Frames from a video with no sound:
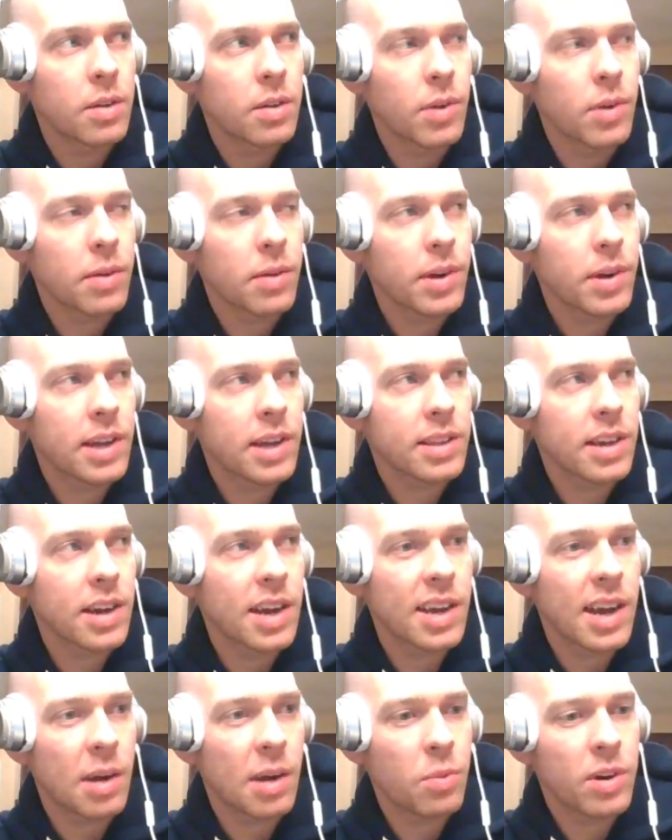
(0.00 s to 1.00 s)
When I went out
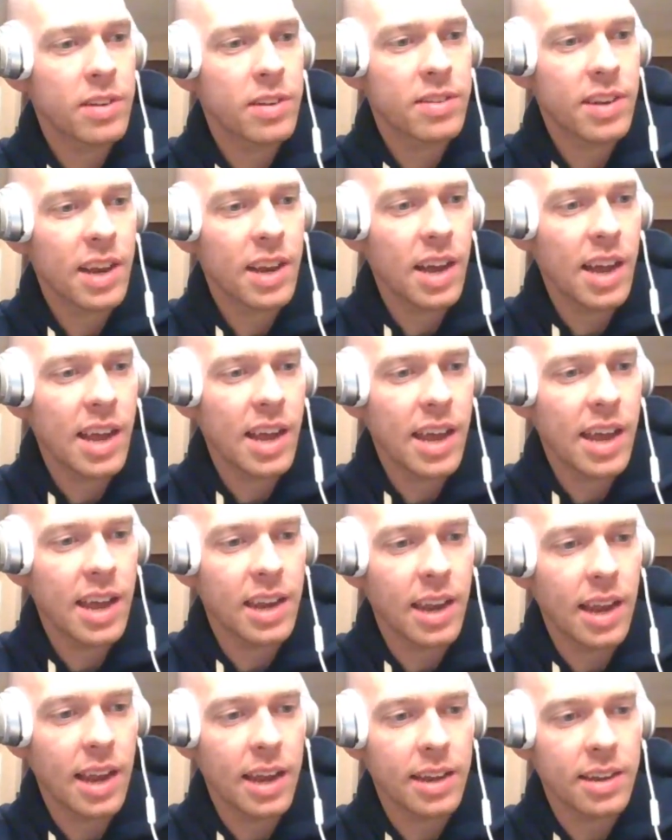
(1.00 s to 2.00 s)
there, I want to say I
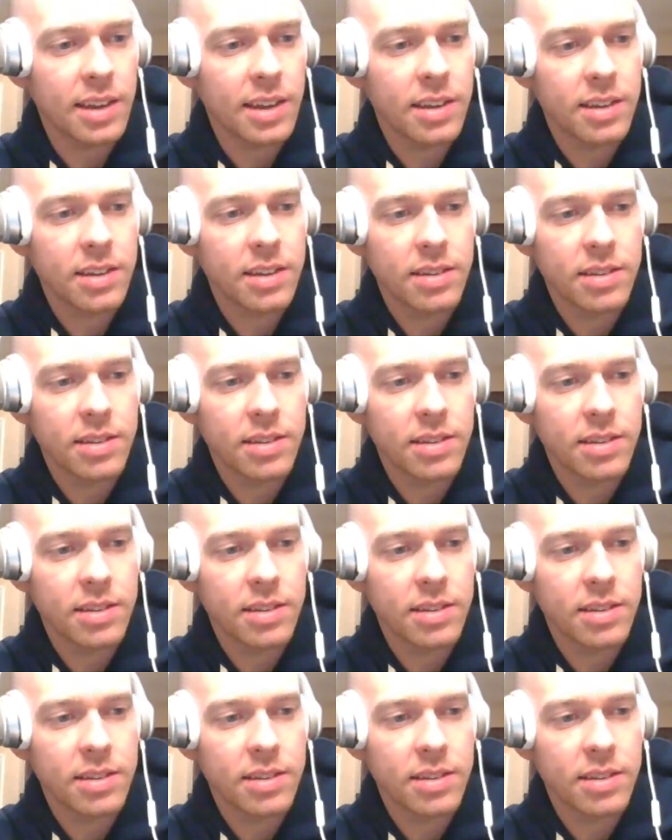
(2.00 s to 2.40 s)
had like